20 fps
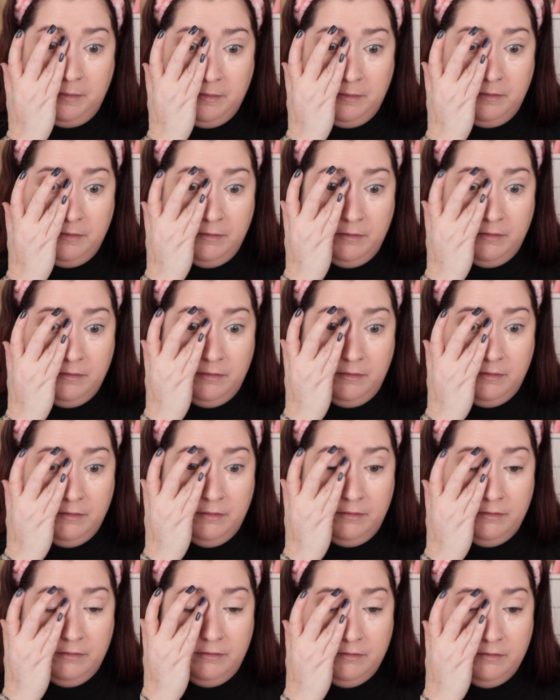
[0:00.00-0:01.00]

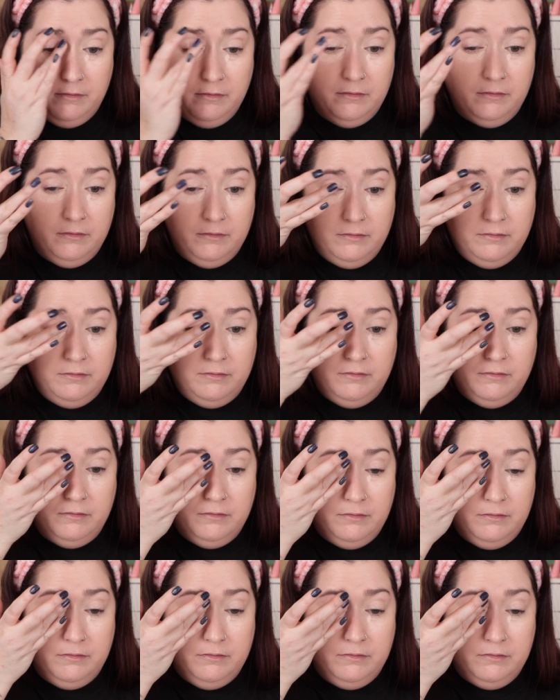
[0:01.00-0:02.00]

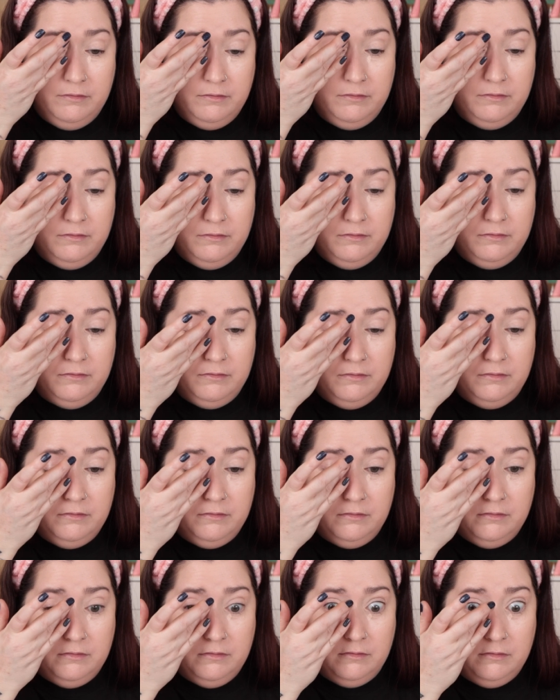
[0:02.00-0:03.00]

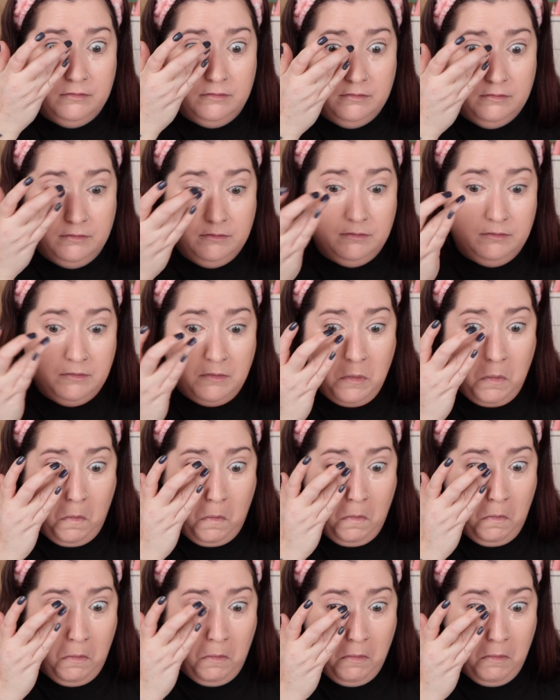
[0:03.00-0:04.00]

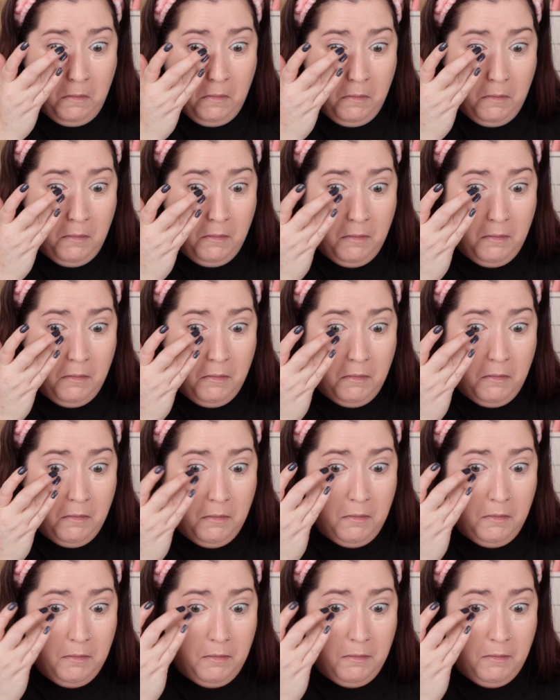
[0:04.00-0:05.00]

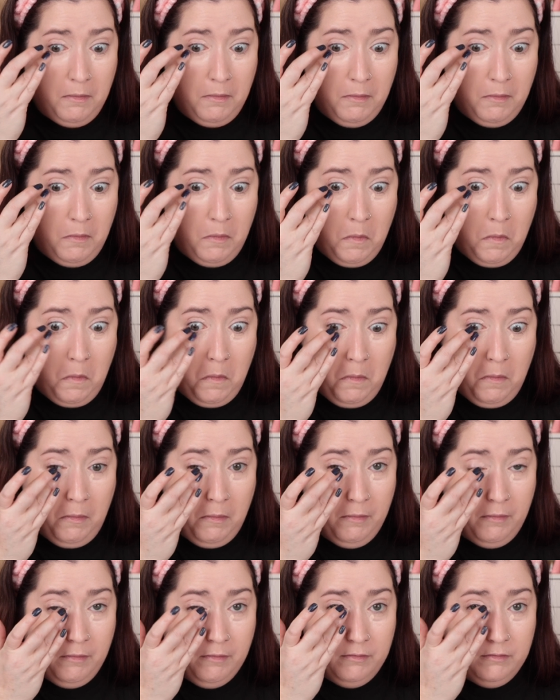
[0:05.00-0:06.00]

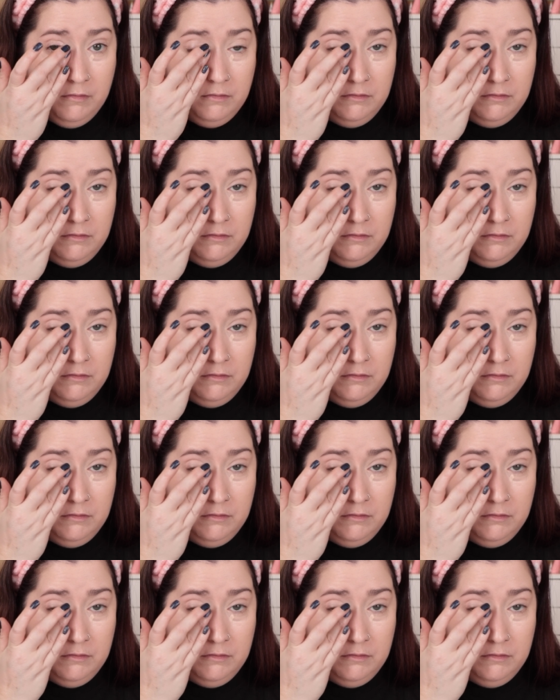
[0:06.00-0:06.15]
(no one is talking)